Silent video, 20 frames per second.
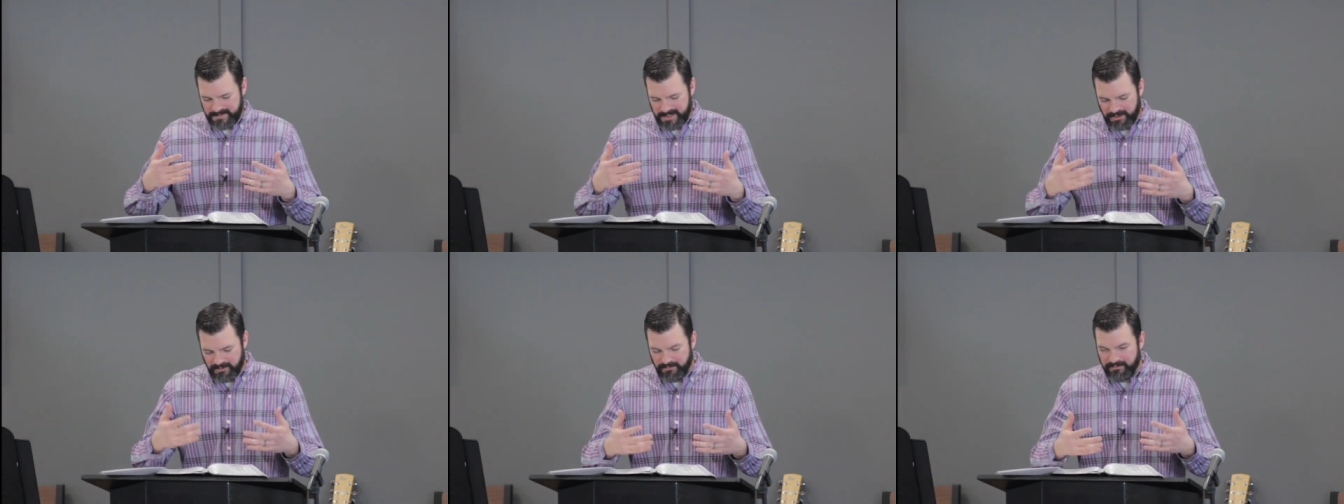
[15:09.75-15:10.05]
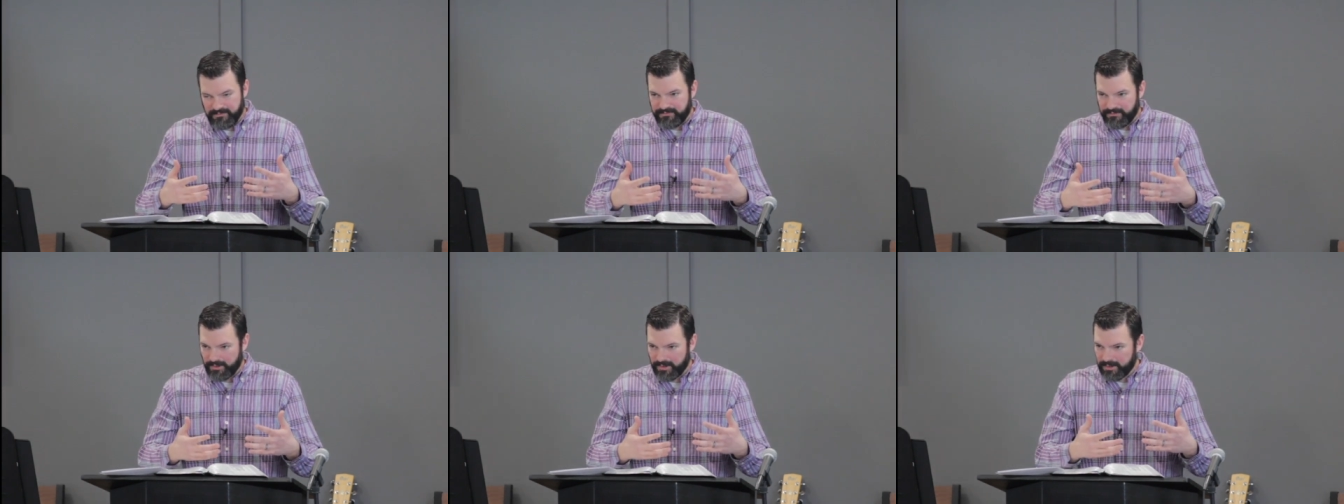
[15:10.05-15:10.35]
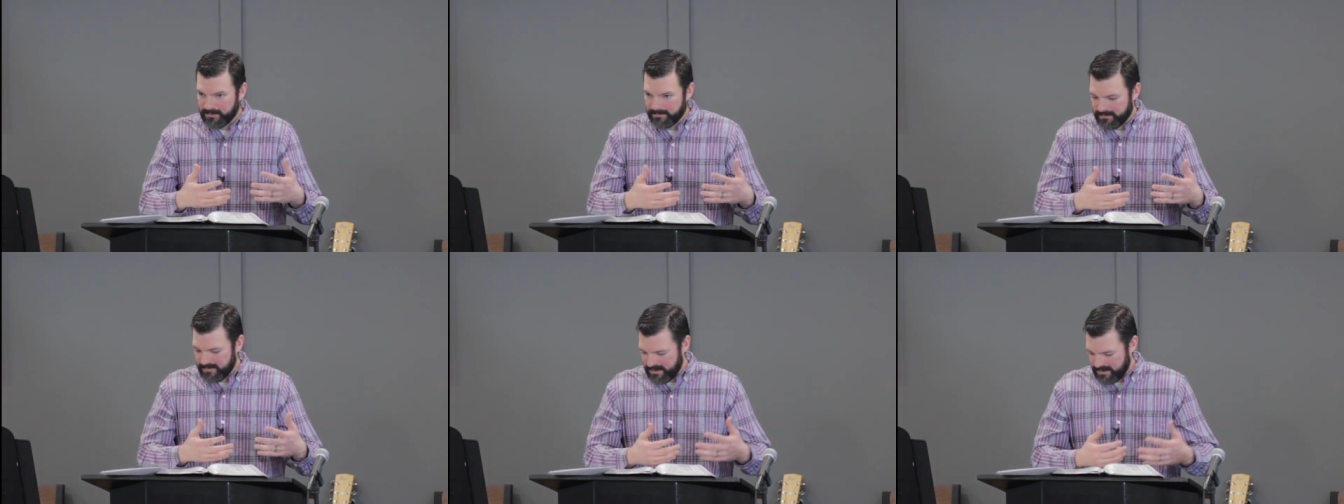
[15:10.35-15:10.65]

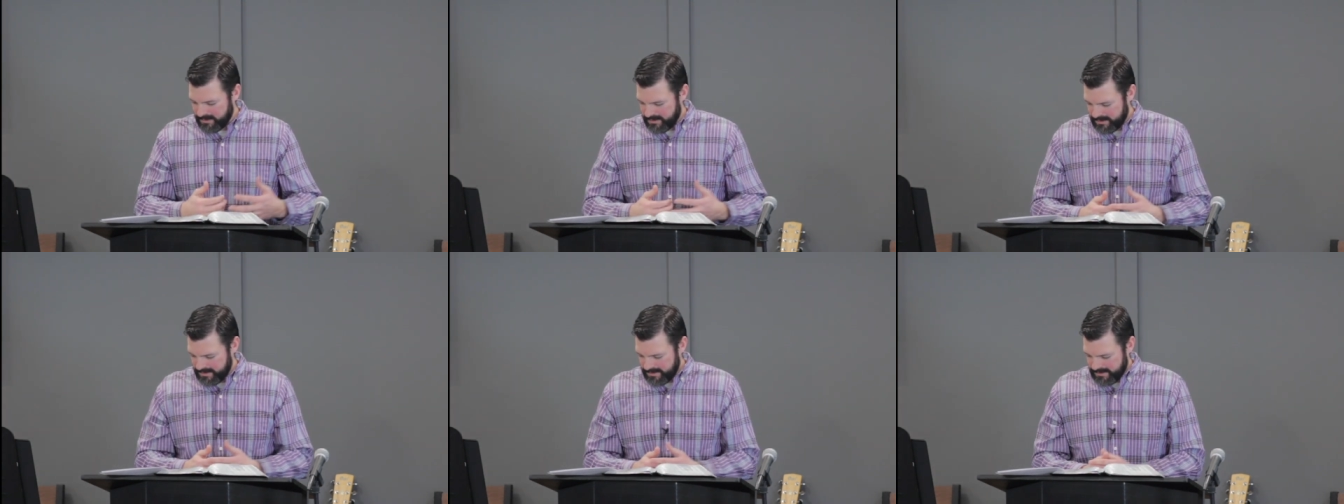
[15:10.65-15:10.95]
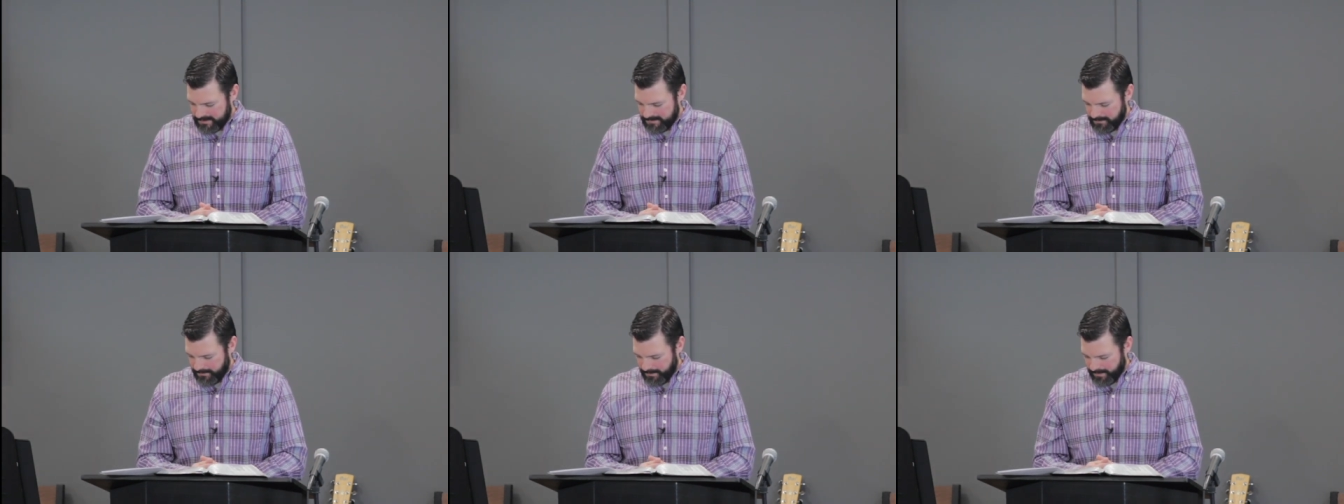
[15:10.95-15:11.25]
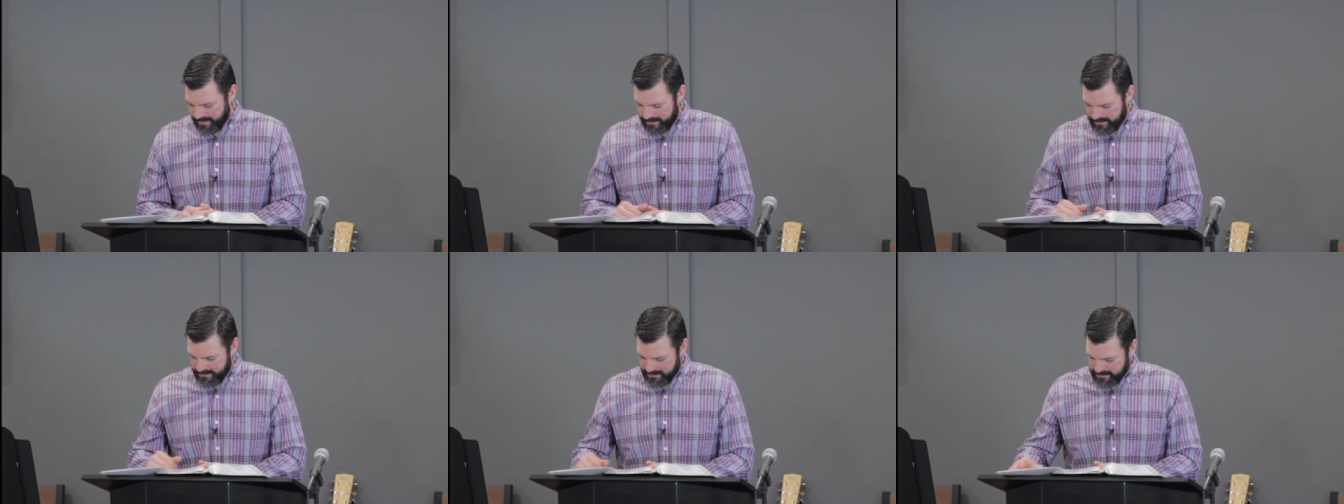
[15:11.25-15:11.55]
confirm
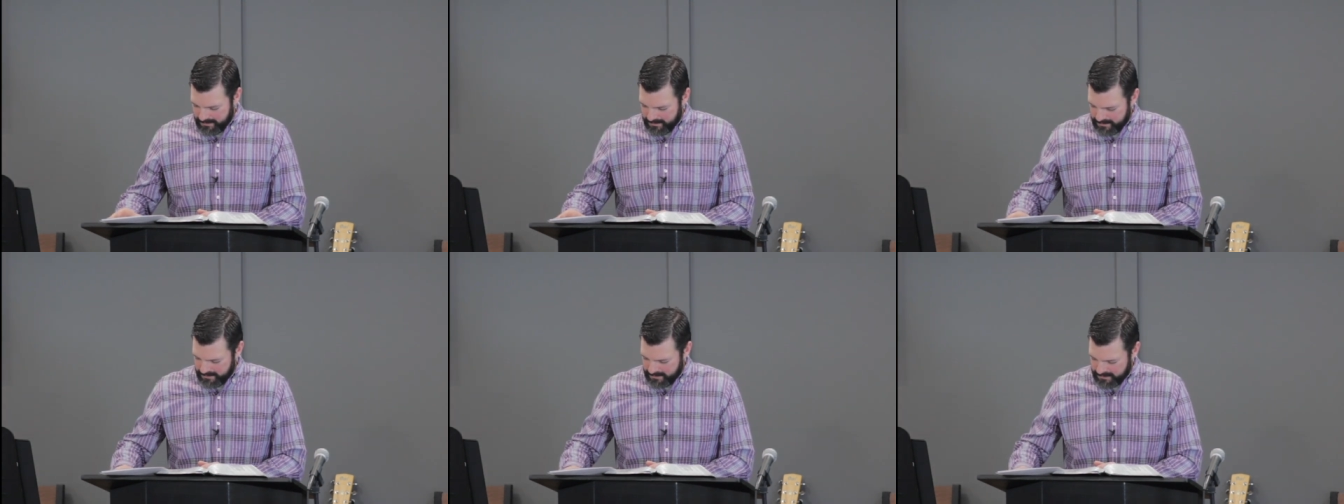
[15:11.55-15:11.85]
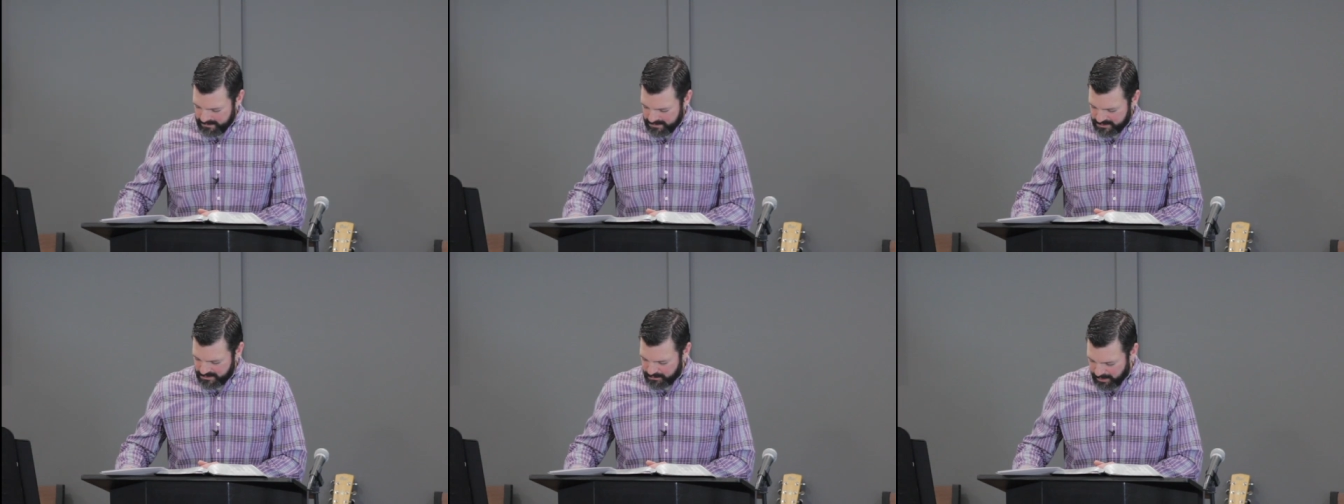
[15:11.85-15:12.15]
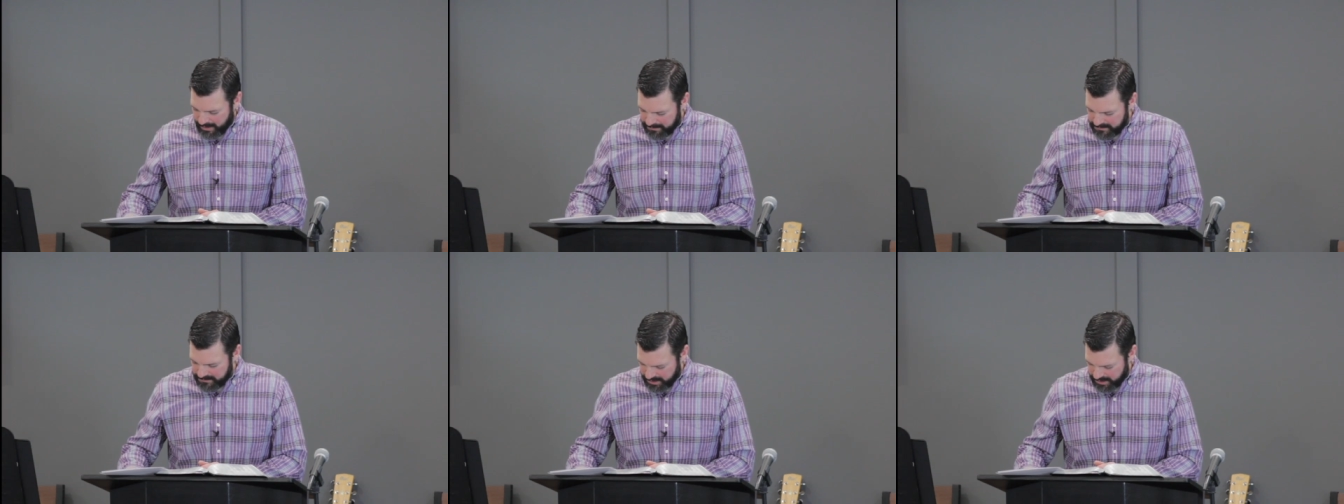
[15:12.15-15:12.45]

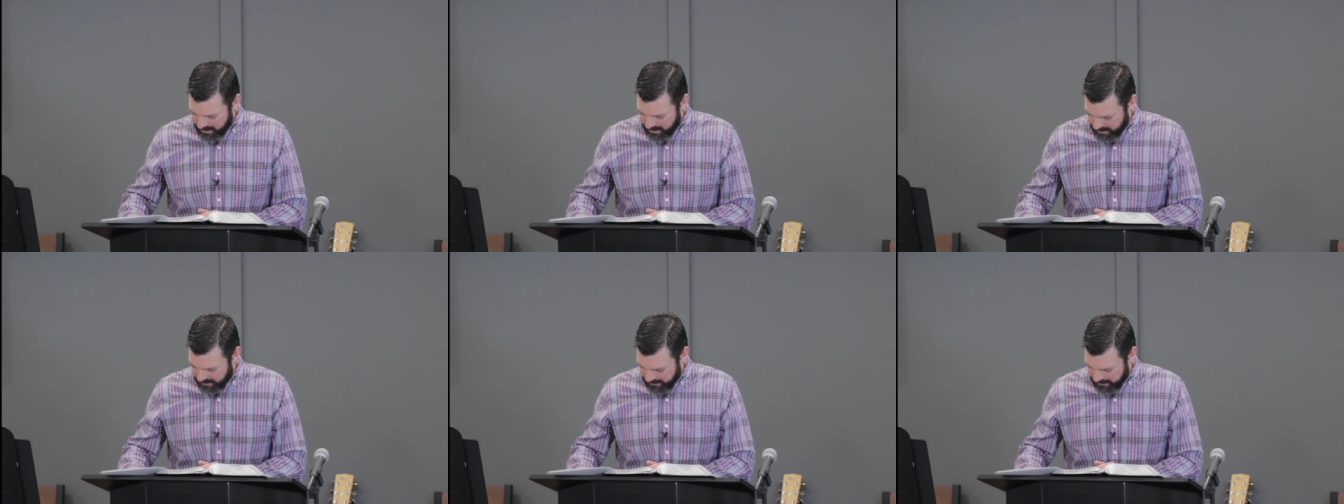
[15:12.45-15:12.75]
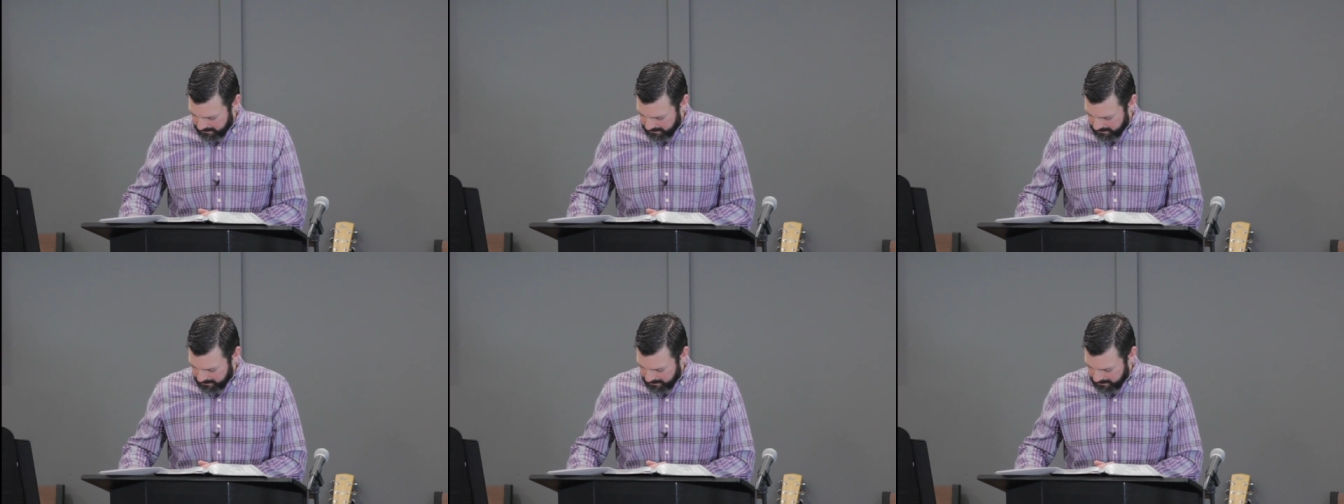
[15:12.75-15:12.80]
Scripture.